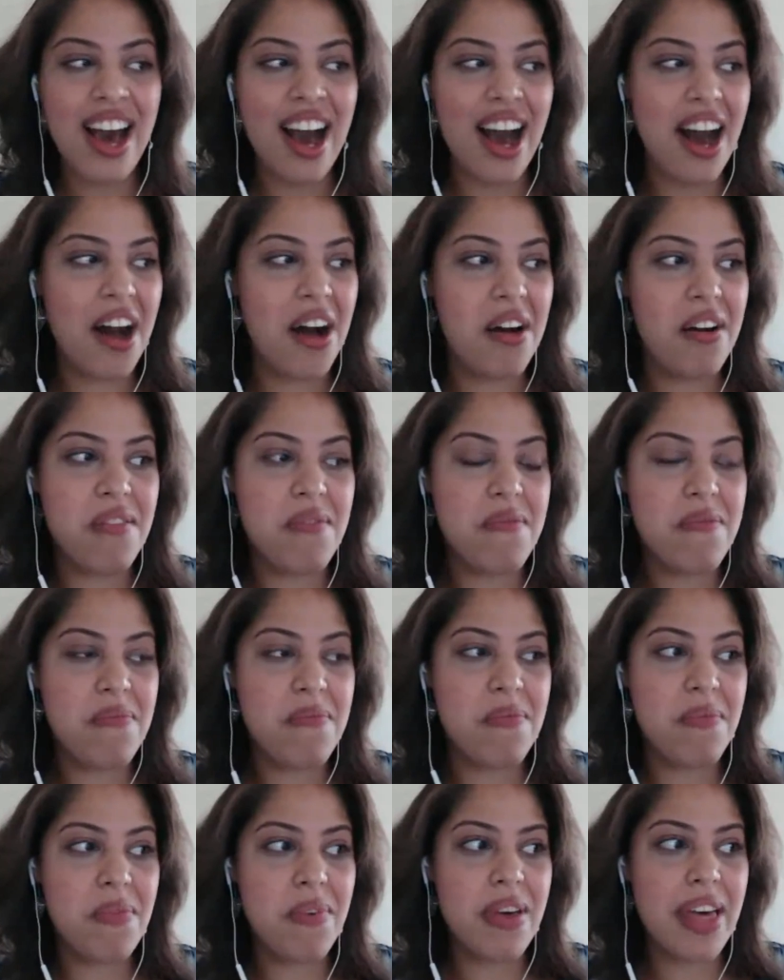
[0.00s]

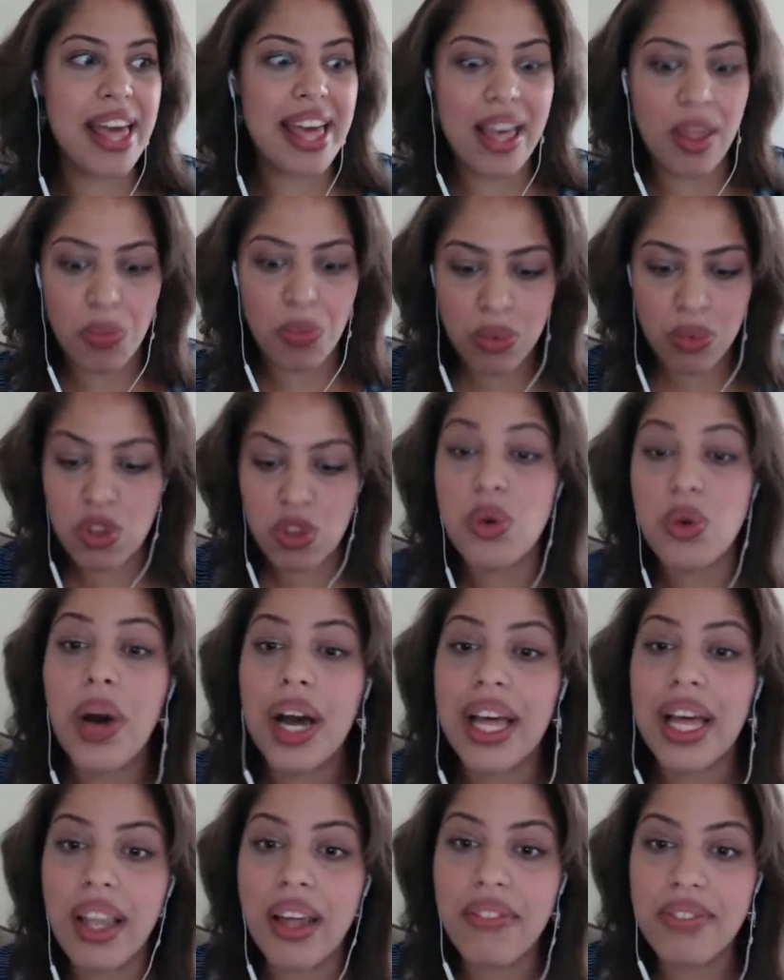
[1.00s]
Do I
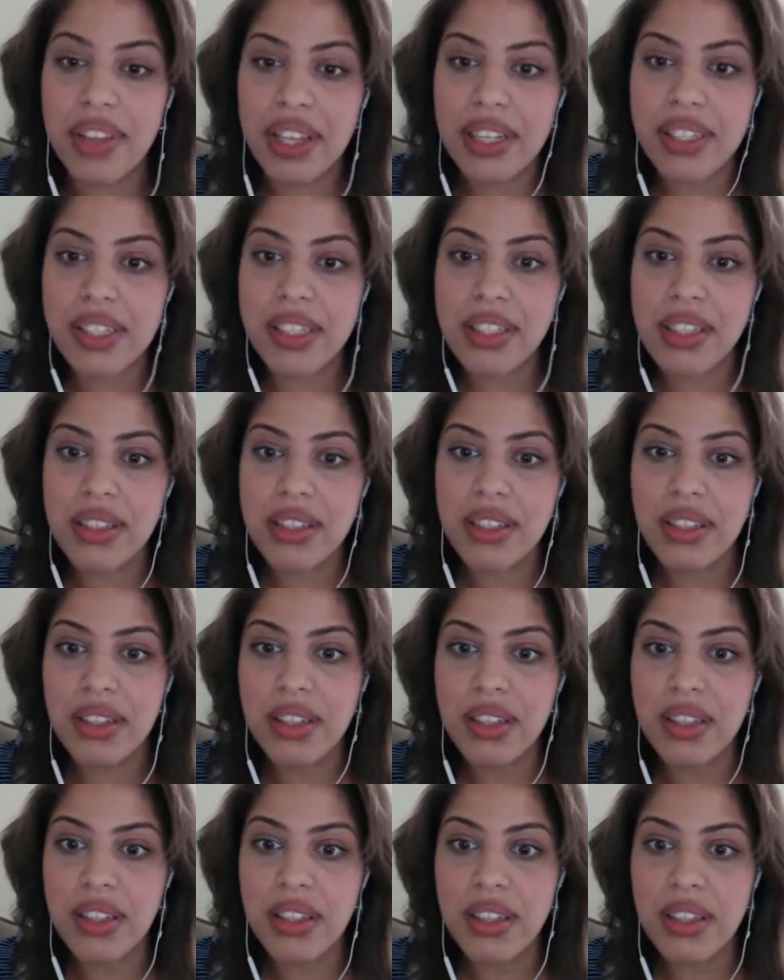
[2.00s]
love this?
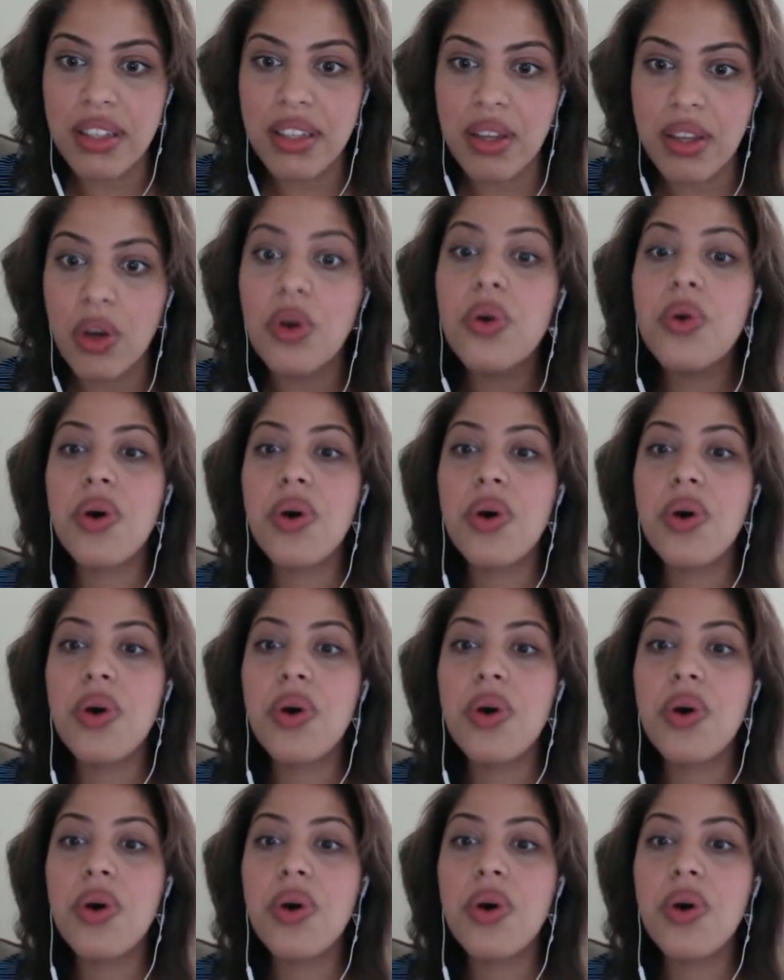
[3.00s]
Who